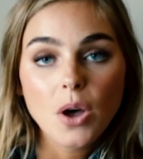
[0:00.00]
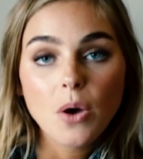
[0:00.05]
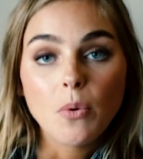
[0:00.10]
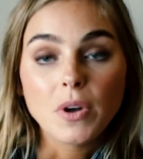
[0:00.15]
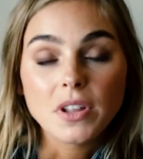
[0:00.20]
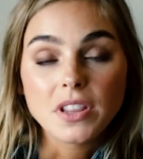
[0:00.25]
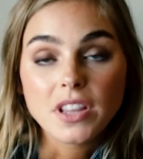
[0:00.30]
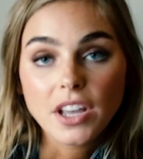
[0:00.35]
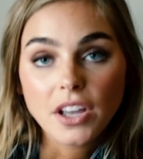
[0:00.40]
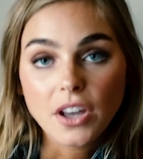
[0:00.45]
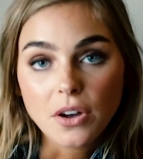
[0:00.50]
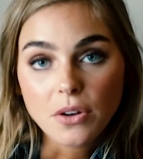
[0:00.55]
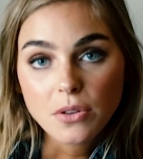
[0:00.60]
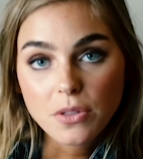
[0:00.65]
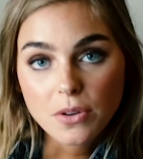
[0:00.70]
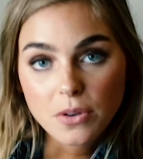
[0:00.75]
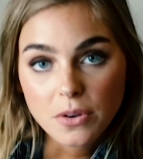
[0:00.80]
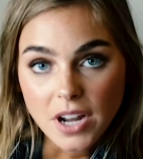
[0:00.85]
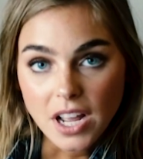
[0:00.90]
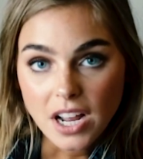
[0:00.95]
what they go
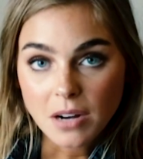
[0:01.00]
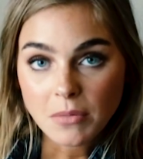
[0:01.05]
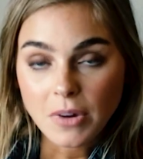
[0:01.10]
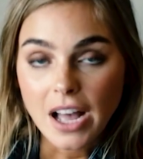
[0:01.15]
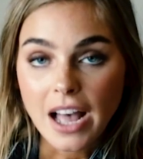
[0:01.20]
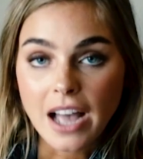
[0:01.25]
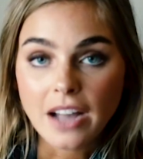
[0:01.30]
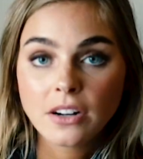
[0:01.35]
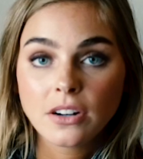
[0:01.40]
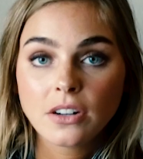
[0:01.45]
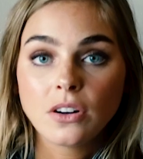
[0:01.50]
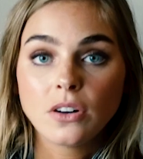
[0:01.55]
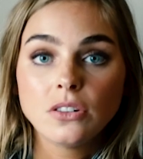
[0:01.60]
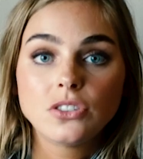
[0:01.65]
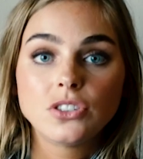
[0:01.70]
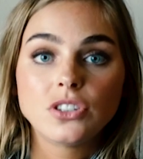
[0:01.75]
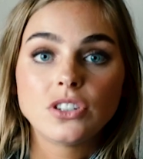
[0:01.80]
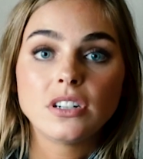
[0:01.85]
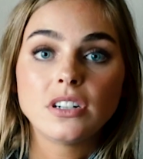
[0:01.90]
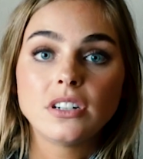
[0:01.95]
through in animal
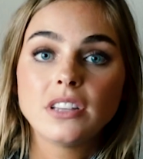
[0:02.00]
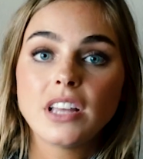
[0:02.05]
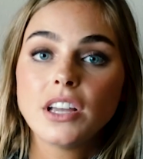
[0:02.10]
agriculture.